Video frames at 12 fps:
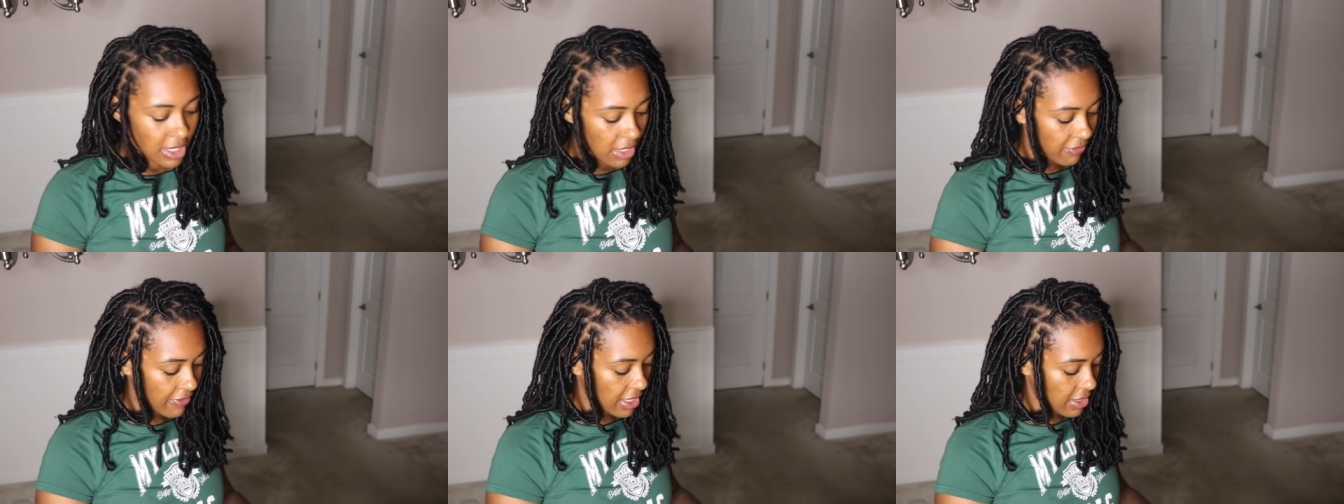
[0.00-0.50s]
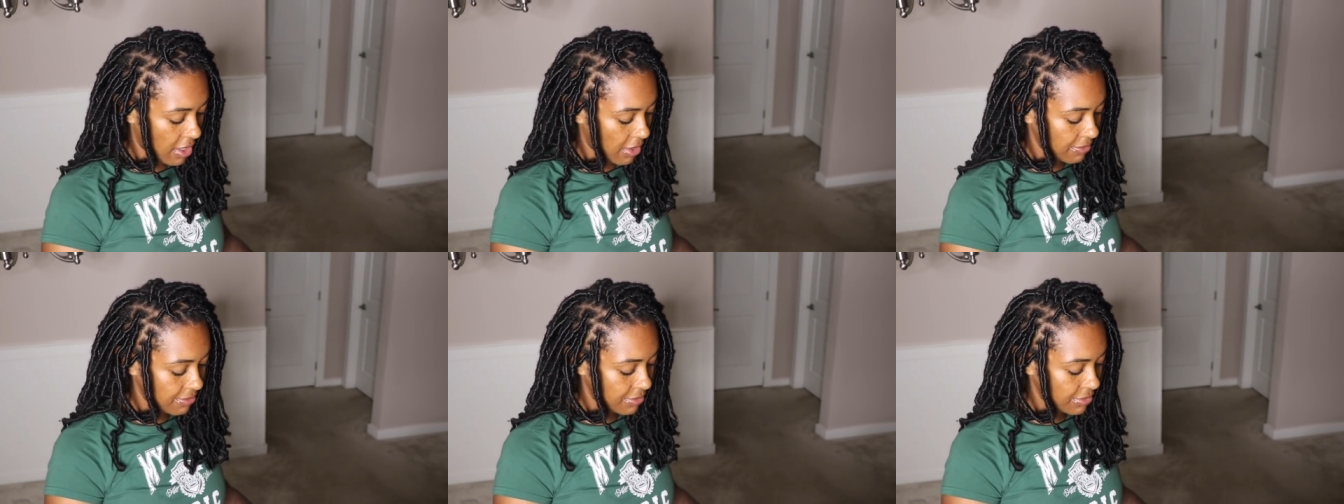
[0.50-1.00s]
I don't
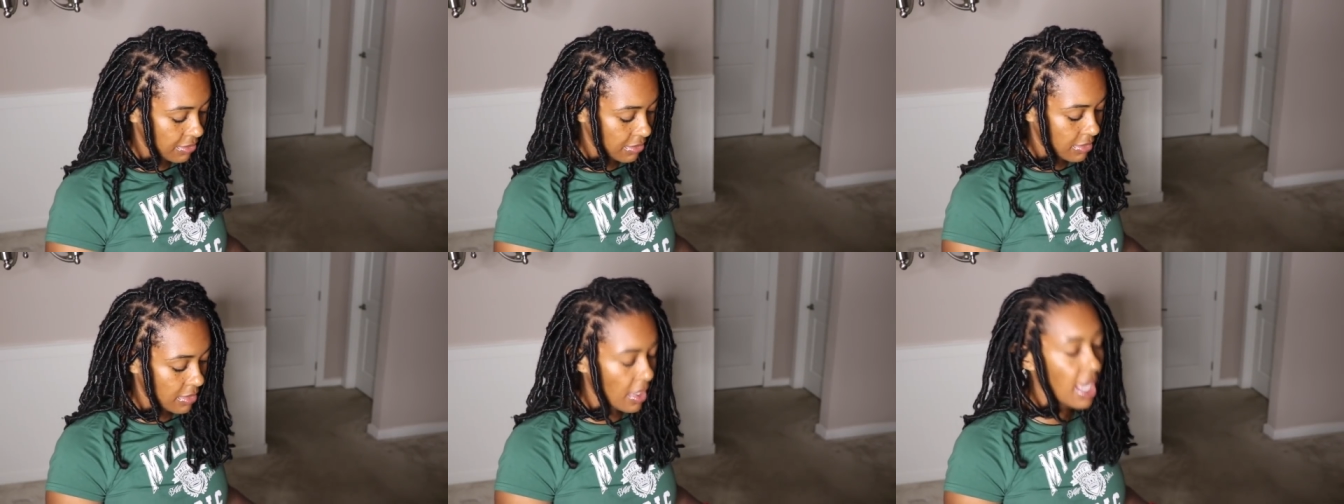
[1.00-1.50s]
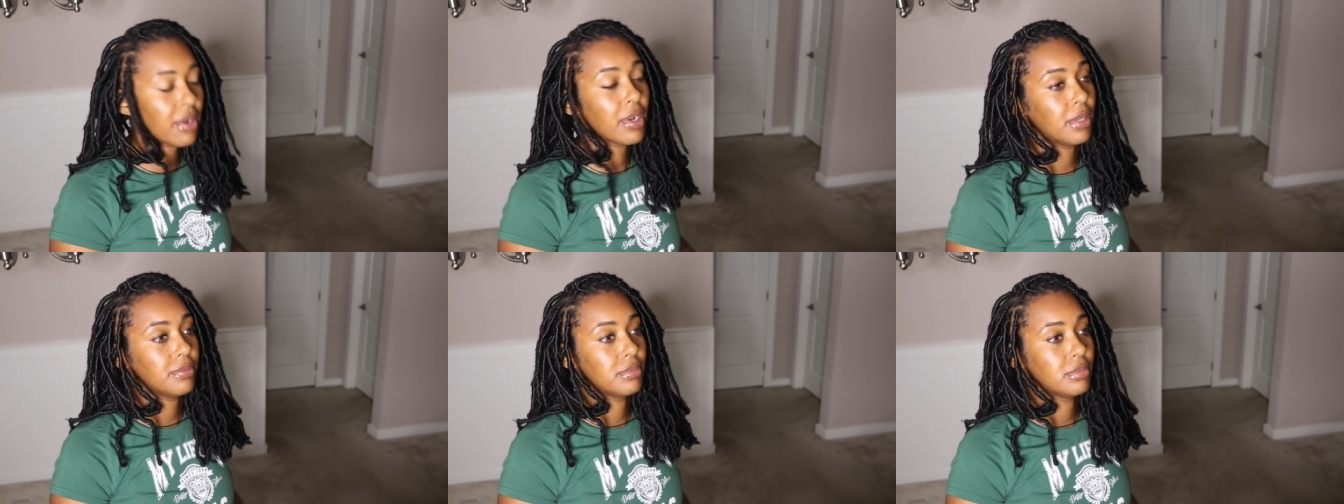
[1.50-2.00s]
know.